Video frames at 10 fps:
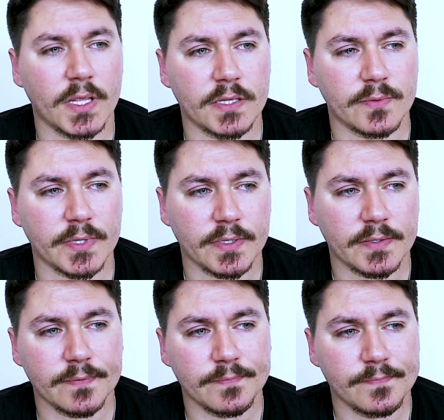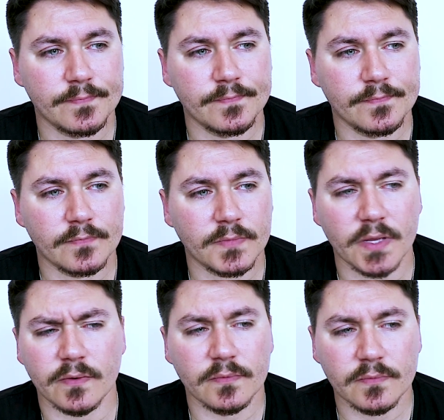is what it is.
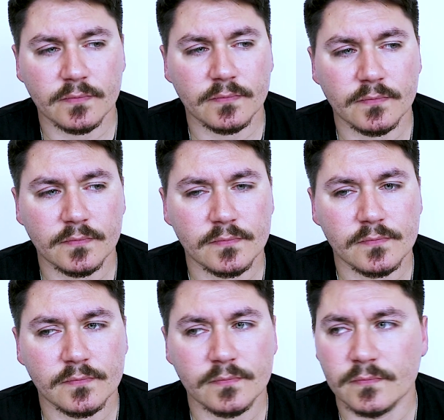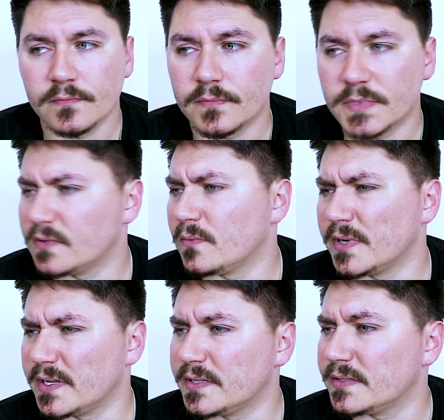No. It's not
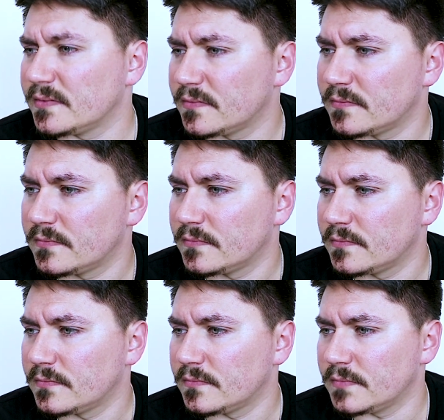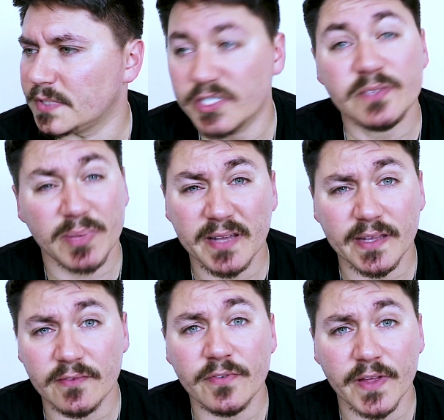what it is. It's just
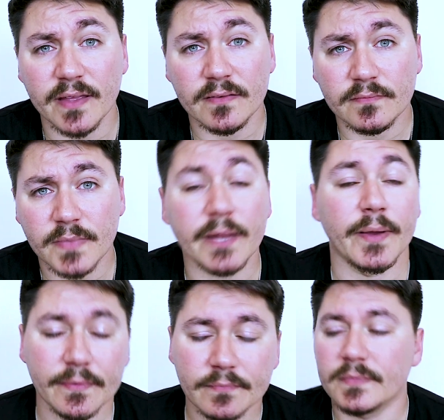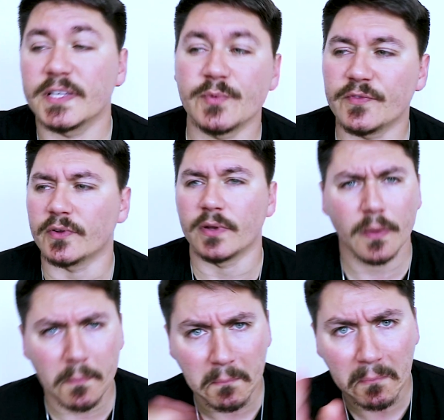bloody unfair. Anyway, let's move on.
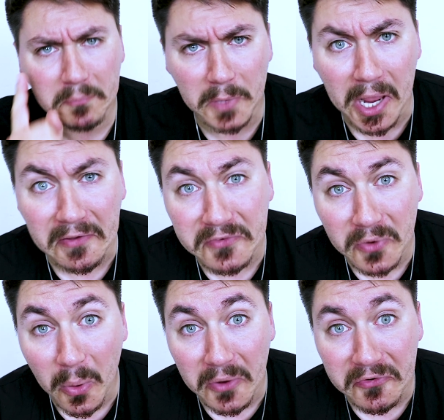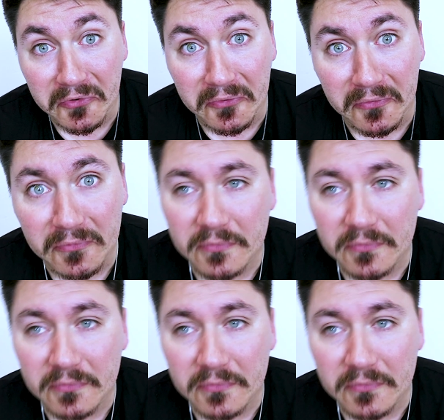Next question.